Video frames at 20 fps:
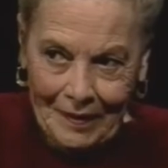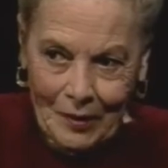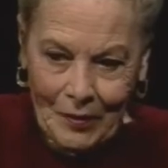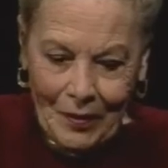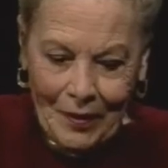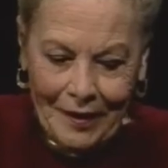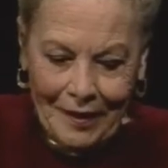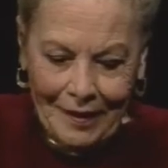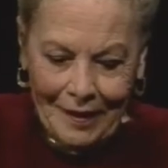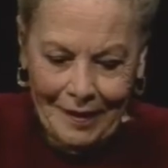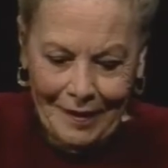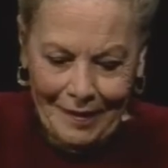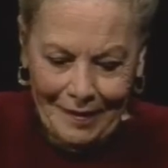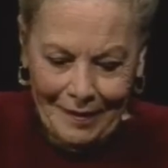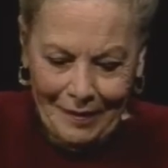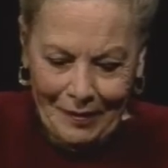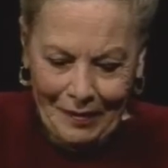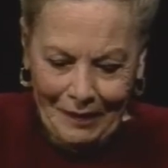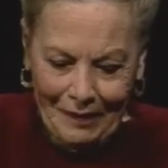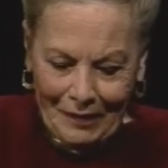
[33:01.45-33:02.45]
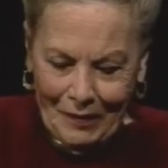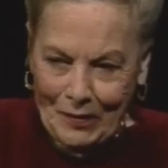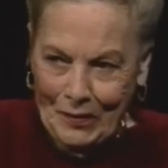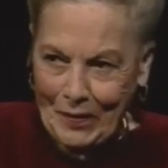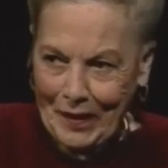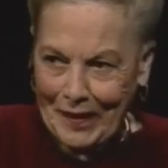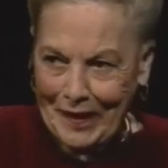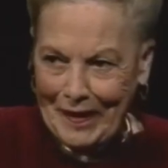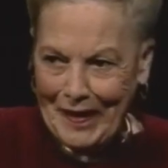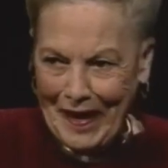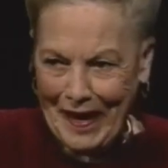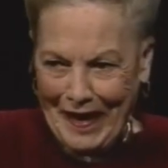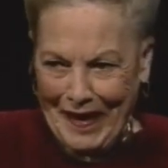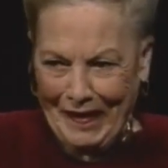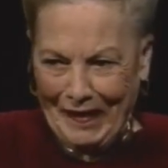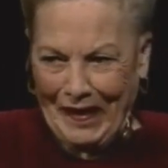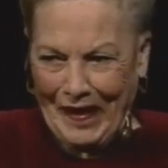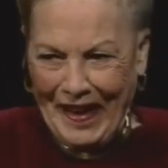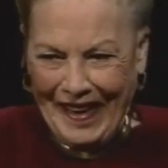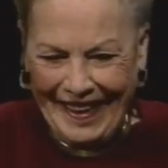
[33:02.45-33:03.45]
29th. 29th.
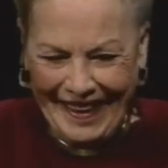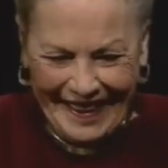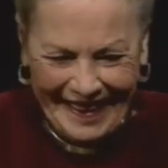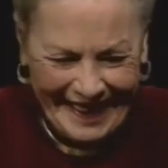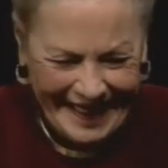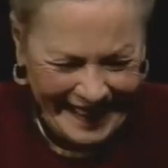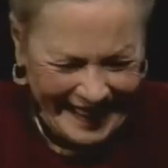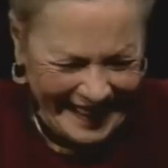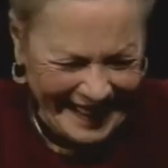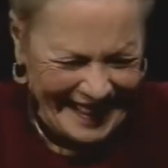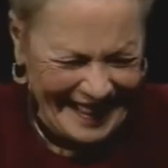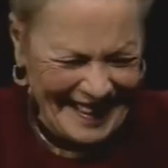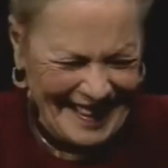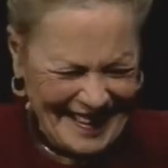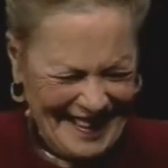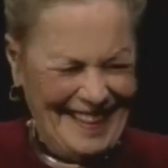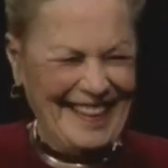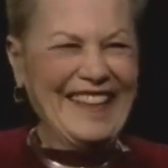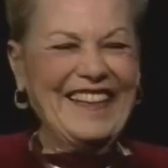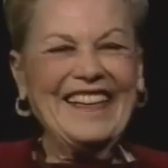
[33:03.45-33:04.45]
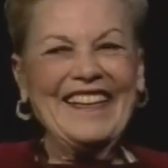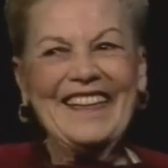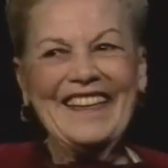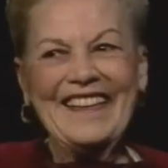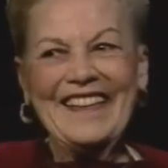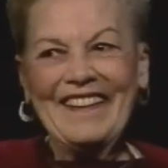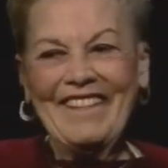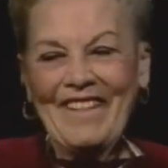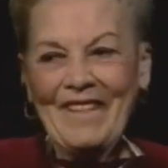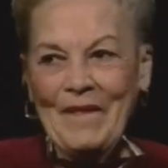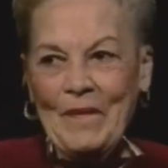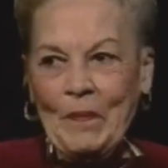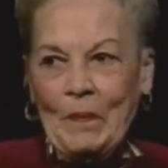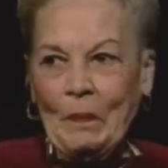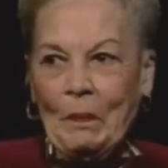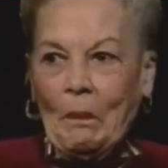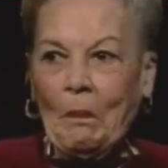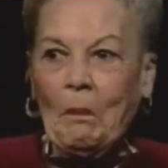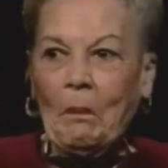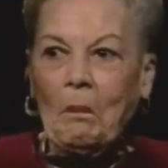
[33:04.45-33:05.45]
29th career, and it's back
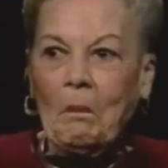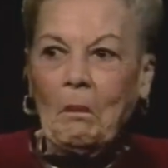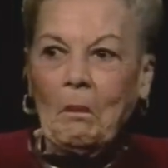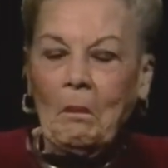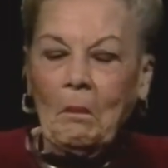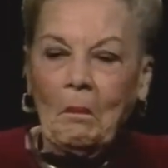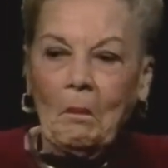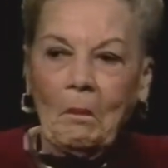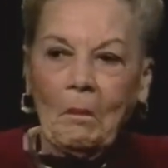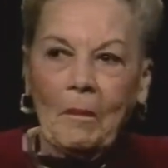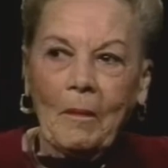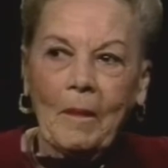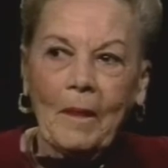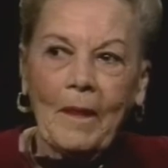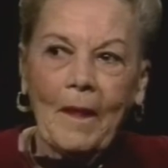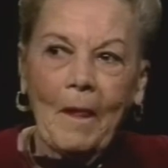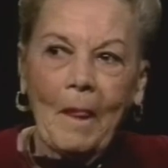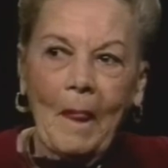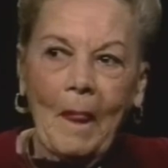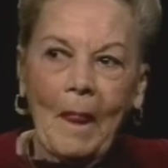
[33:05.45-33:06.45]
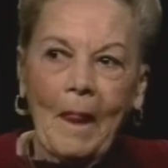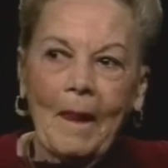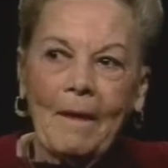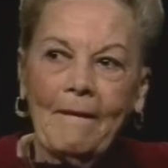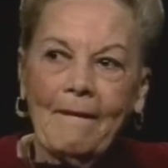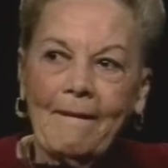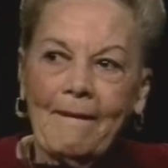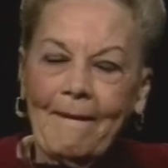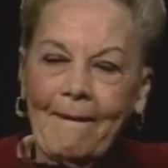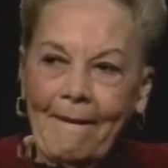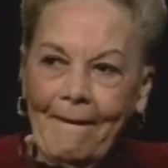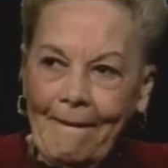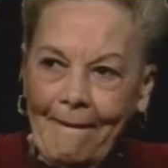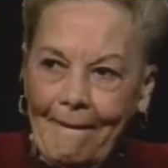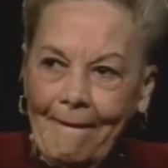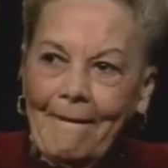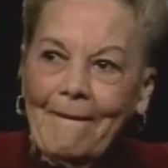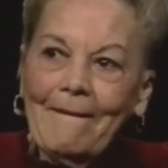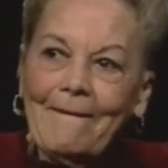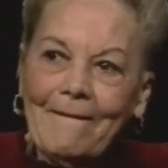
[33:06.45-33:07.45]
into kind of human services, isn't mm
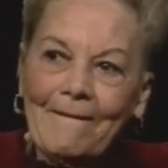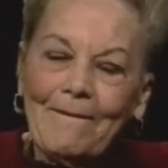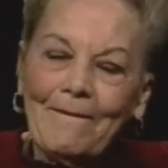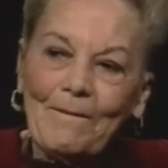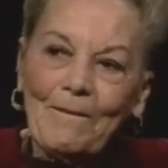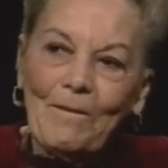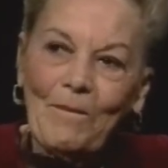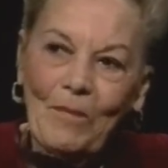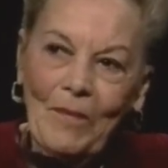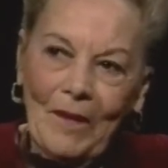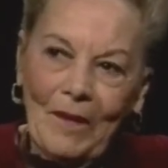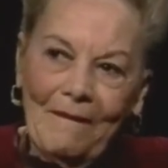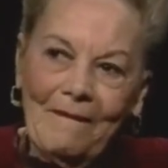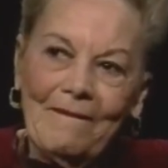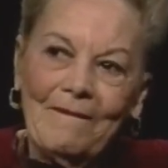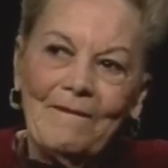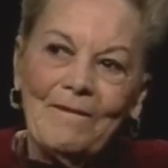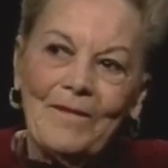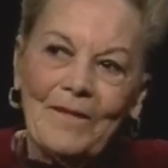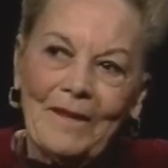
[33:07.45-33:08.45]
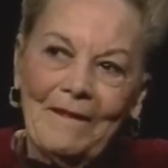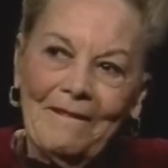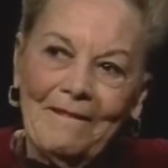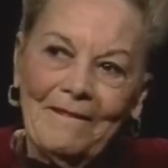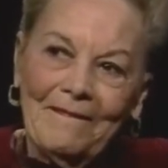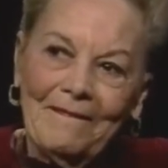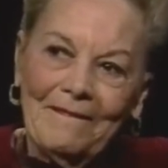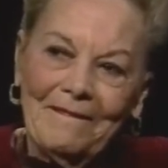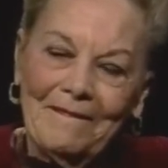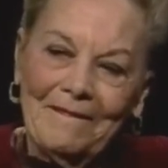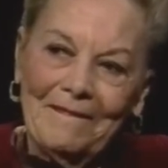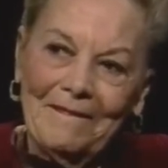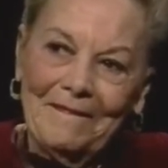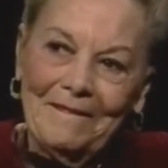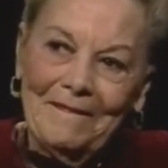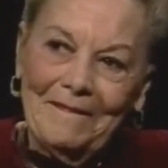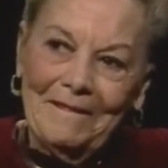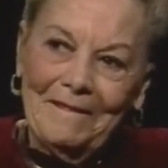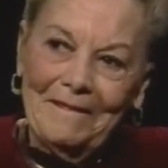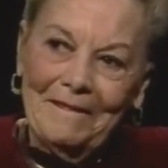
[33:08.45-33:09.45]
-hmm. it? Mm-hmm. You've you've come kind of full
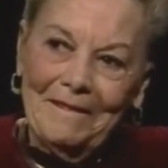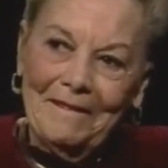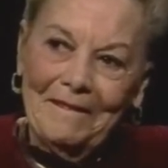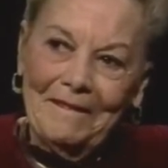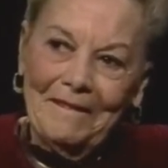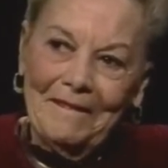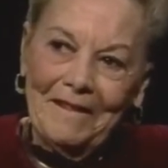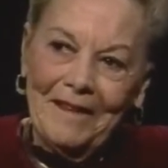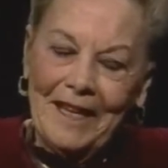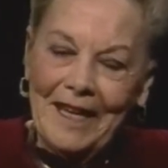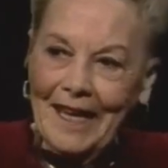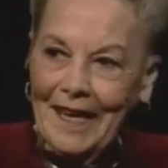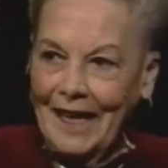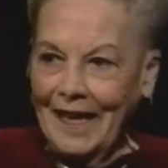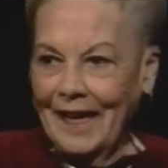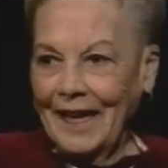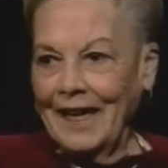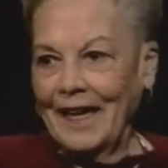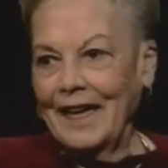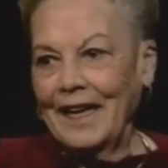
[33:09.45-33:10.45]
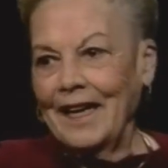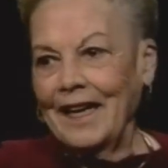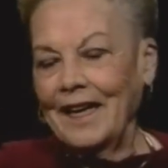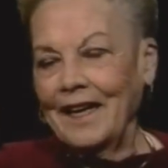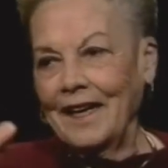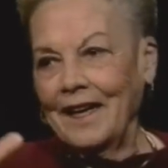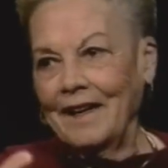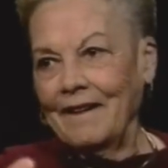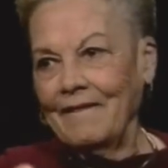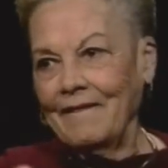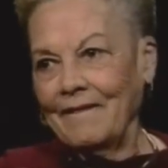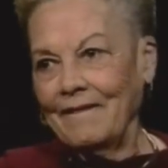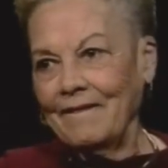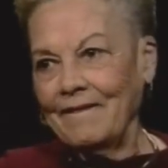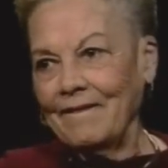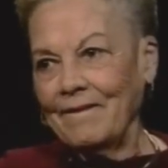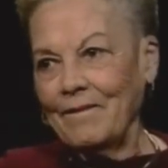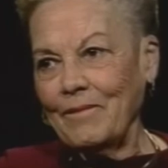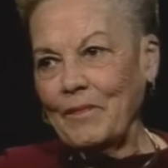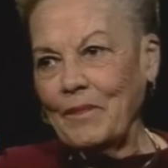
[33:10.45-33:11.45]
circle with yeah. that because you were a nurse's
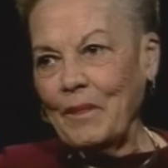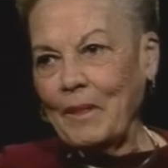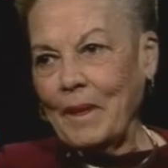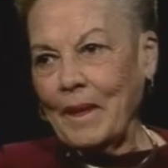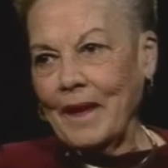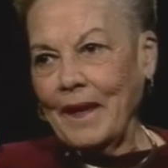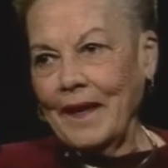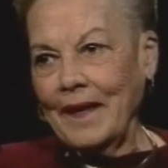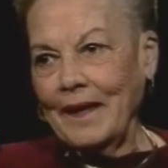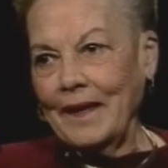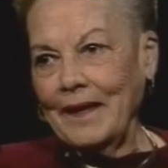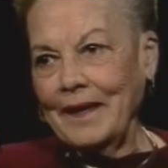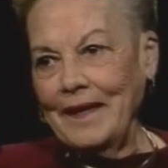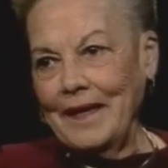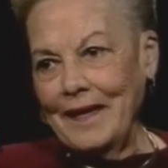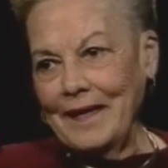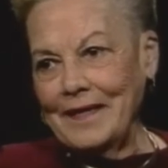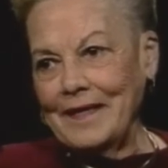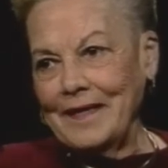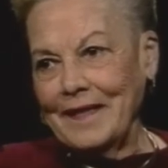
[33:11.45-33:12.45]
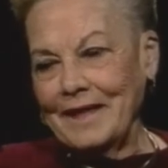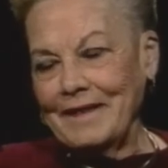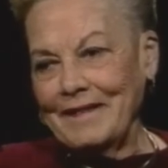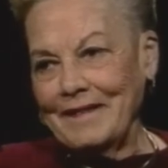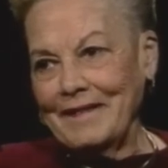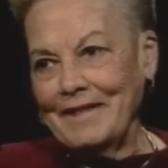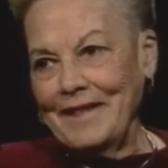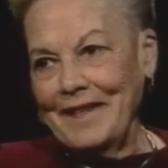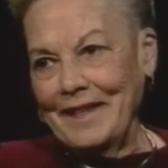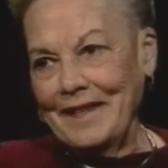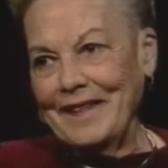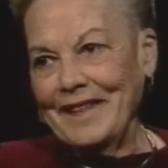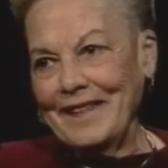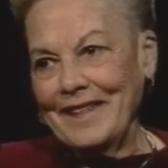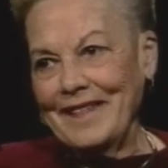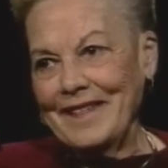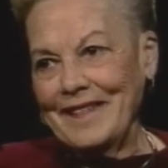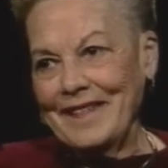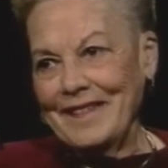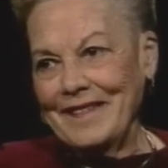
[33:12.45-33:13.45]
aide in San Francisco, yes. and yes. now
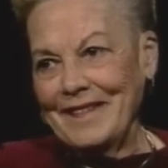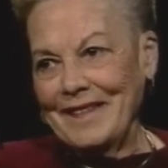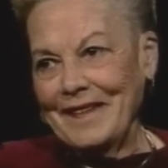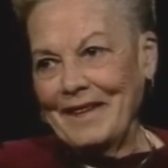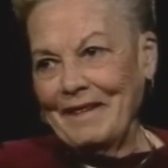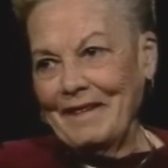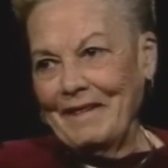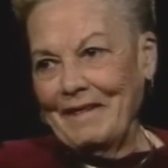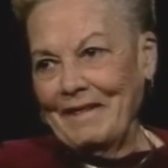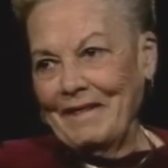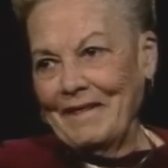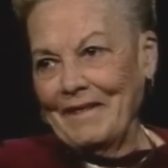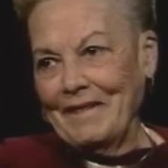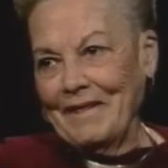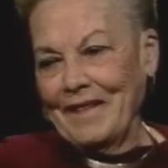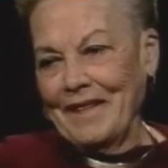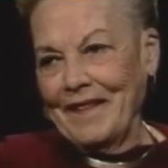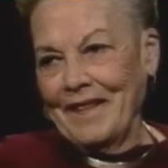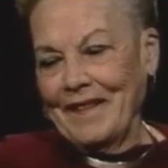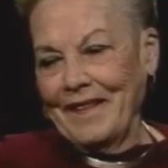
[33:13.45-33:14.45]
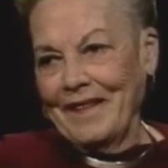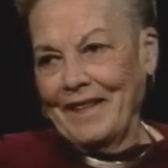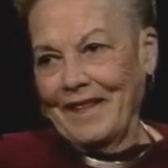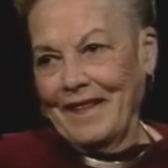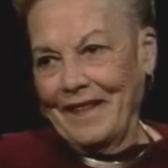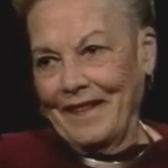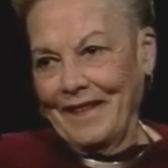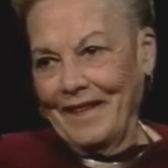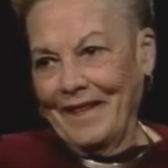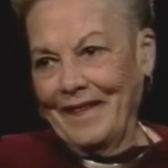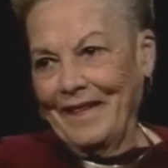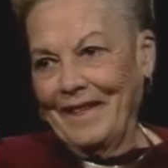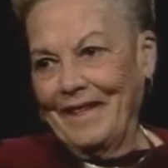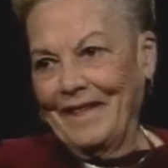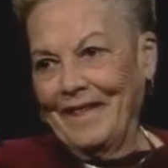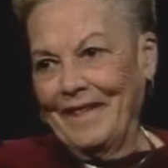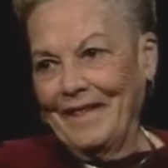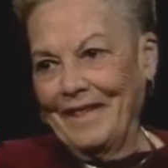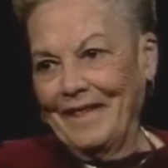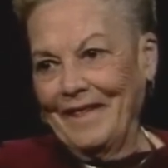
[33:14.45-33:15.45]
you're working with the other end of the
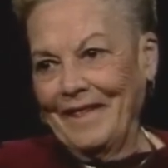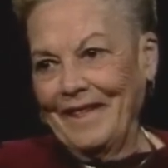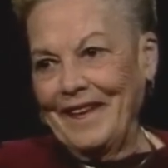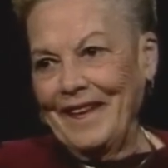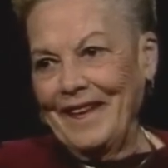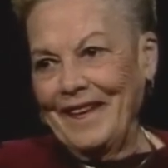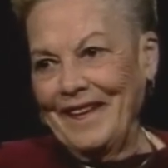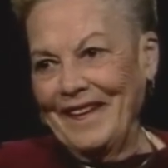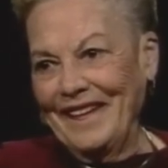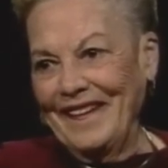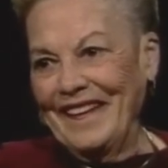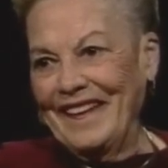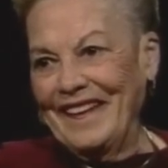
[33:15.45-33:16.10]
spectrum. Yeah.